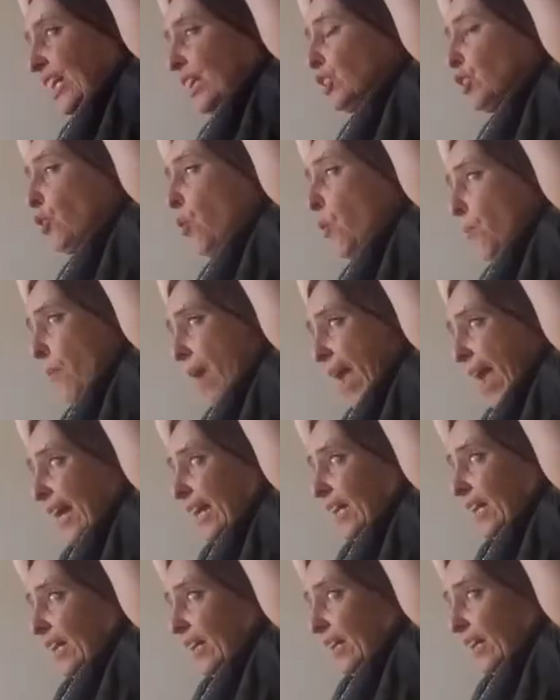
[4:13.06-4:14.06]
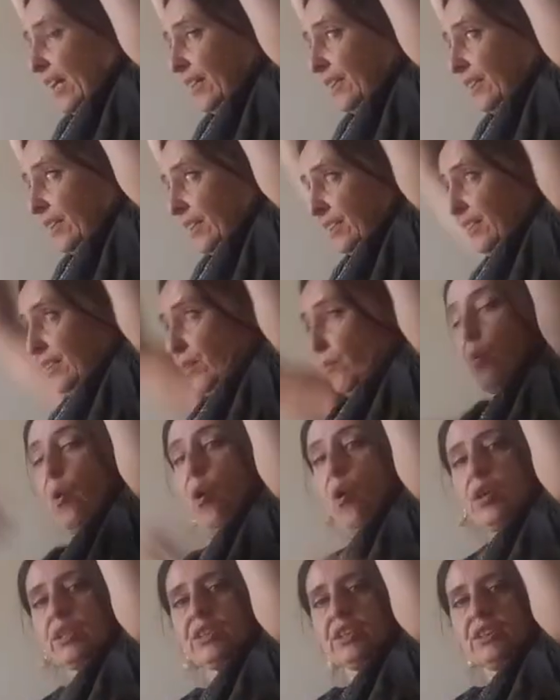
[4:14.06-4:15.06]
your back, and it's
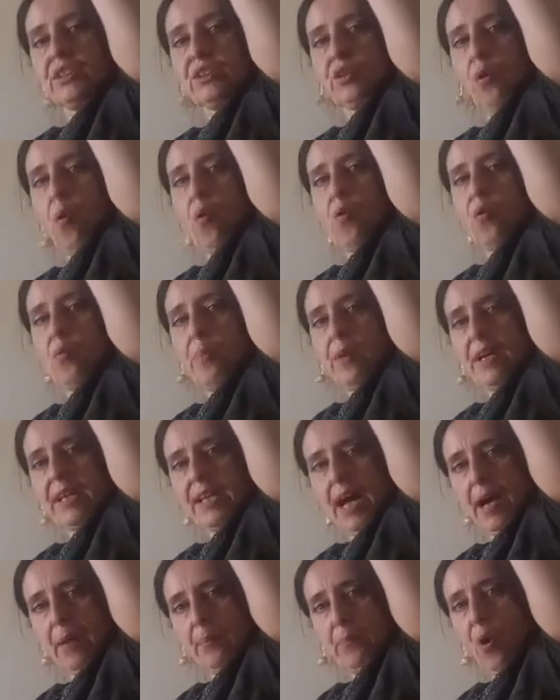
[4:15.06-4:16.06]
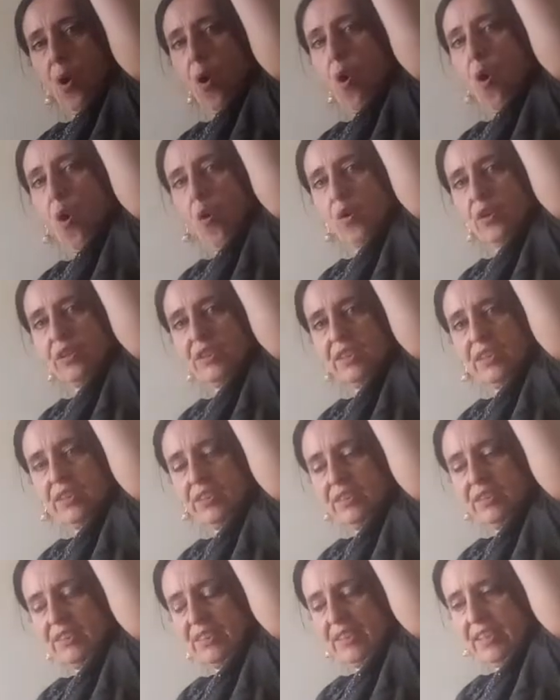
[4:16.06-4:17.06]
important to open up all
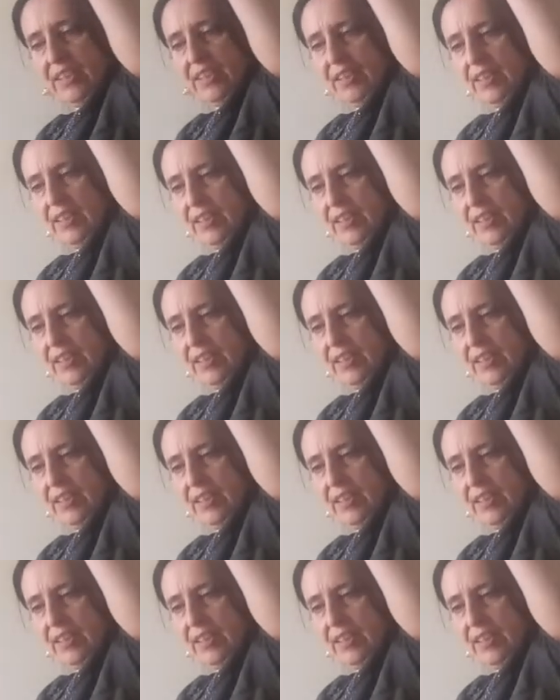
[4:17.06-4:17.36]
the